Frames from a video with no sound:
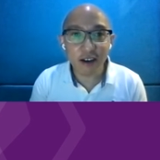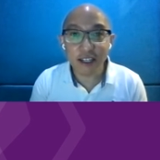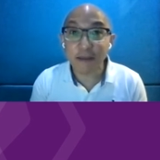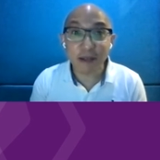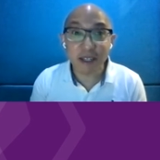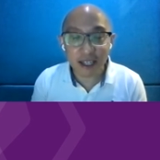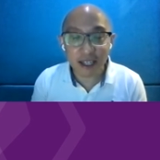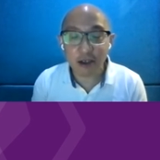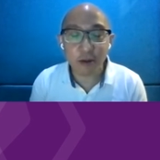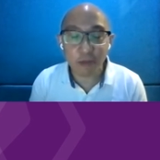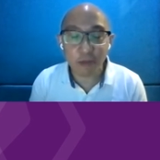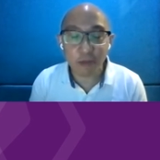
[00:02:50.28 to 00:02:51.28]
acceptance
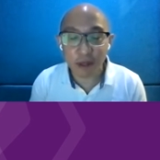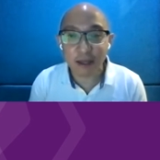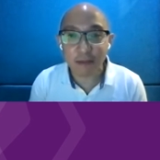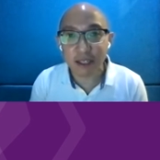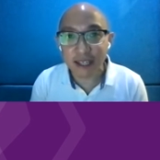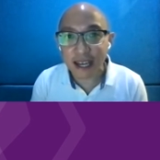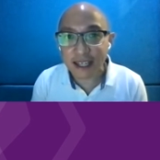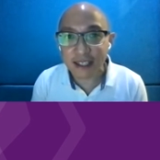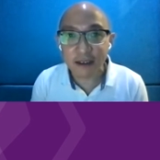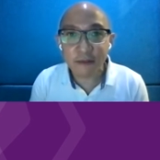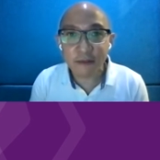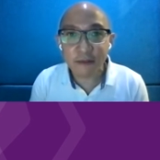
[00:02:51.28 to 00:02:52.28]
tests, or build acceptance
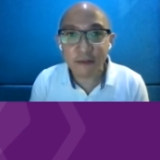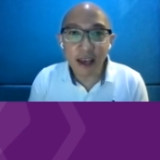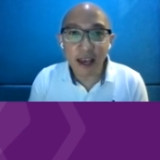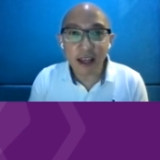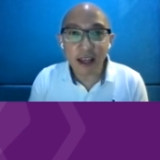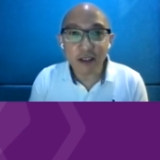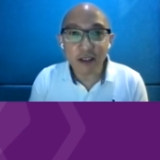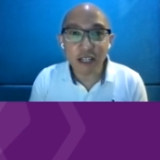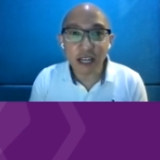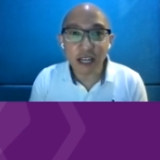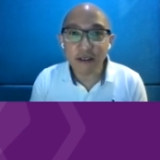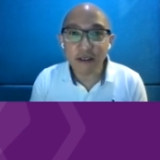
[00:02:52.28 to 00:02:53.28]
tests, and
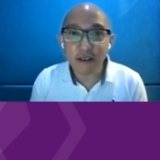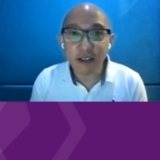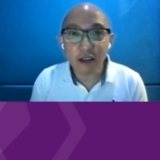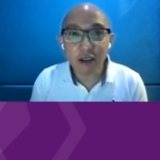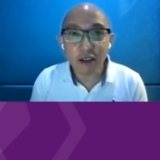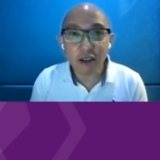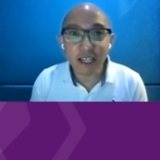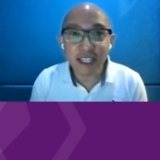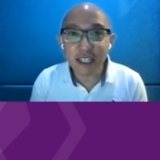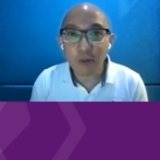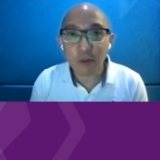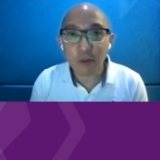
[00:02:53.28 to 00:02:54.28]
just having an
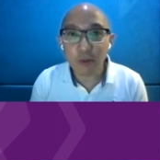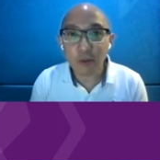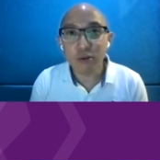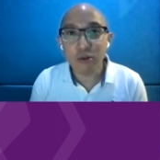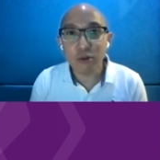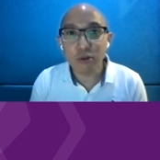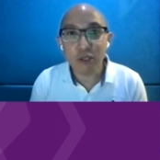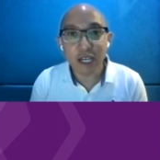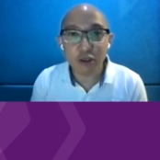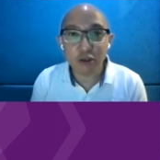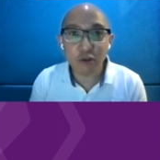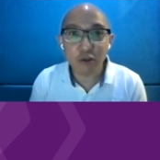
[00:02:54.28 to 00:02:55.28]
easy way to
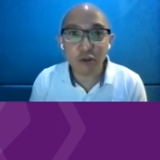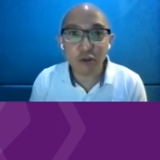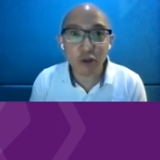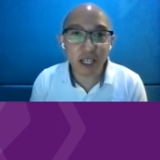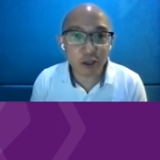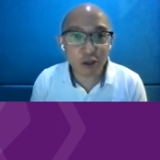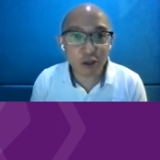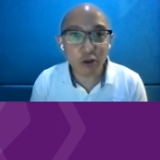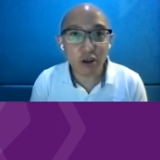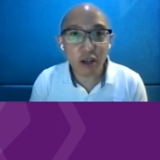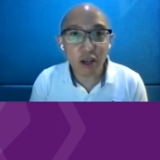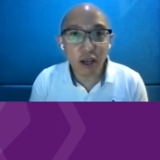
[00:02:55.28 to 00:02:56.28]
check those flows, making
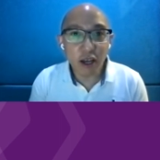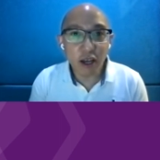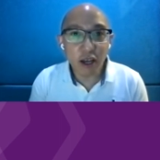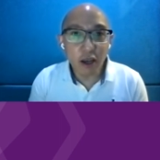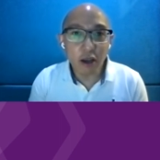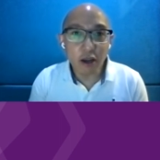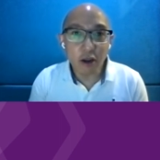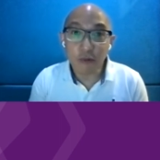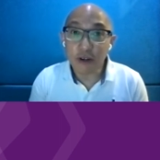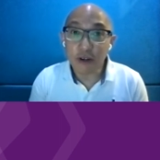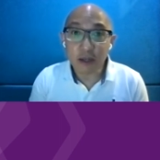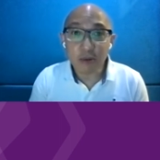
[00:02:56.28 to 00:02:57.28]
sure,
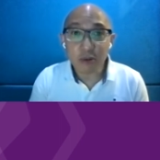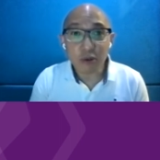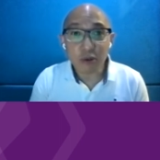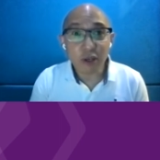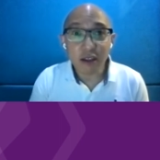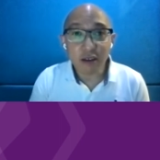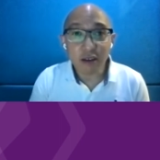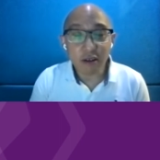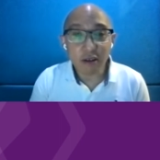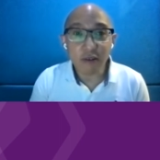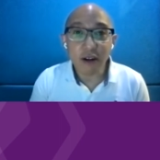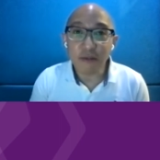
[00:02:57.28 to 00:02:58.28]
for example, you get
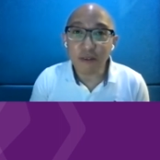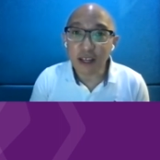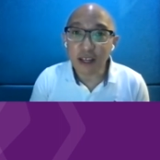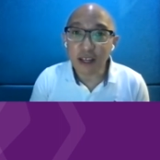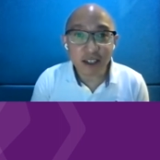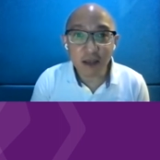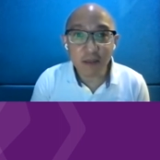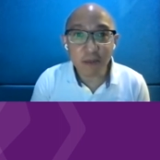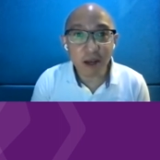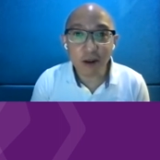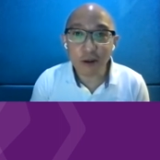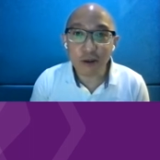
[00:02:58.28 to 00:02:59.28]
the verification
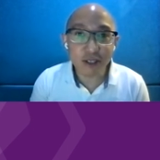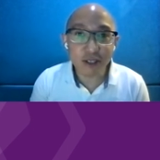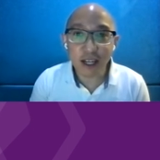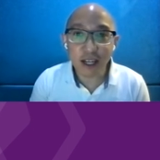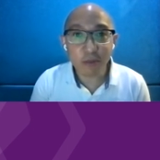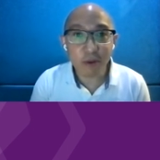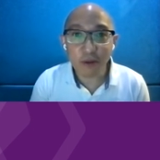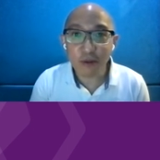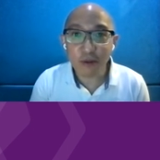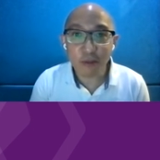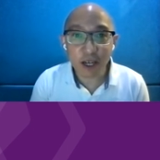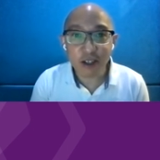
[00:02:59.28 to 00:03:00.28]
email or the sign up
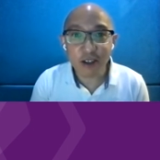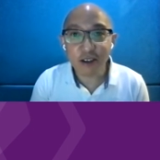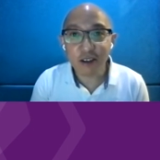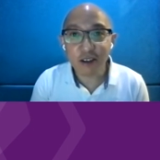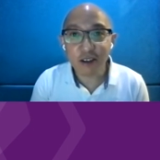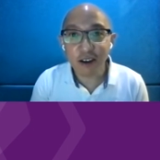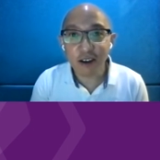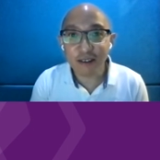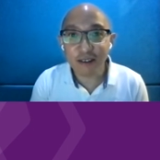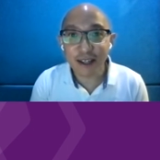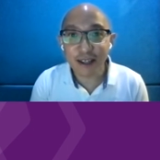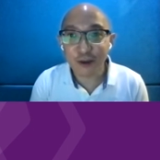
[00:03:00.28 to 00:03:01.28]
confirmation.
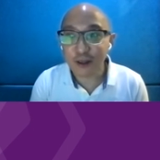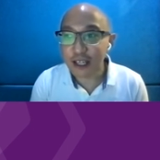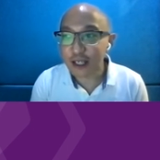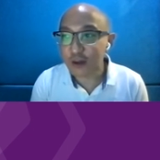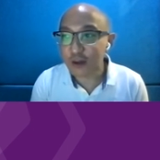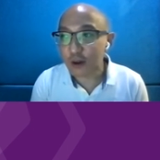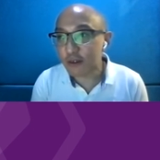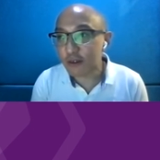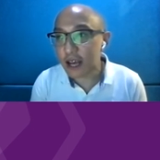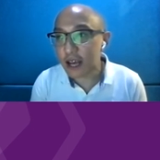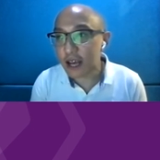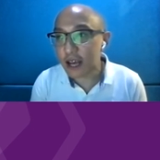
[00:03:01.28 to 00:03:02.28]
That's great for
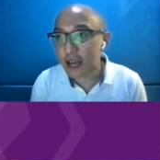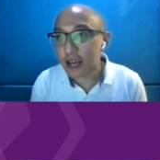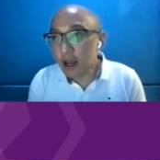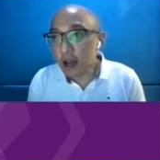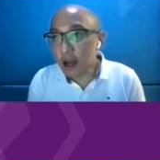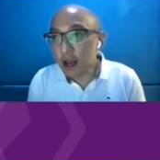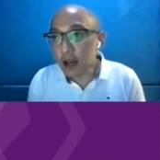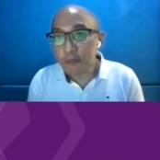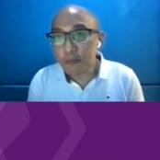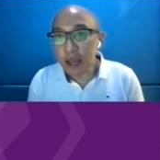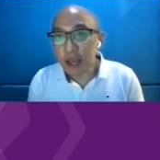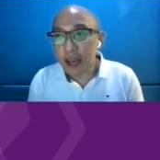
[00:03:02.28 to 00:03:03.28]
that.
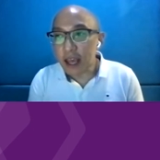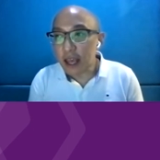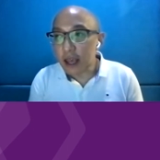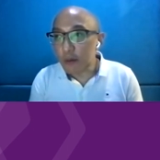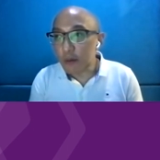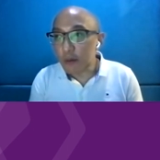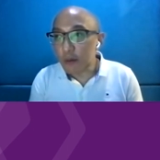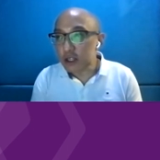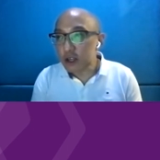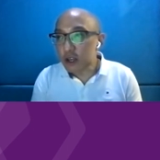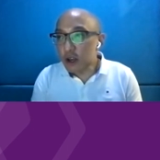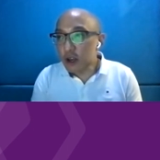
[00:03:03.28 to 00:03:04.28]
I was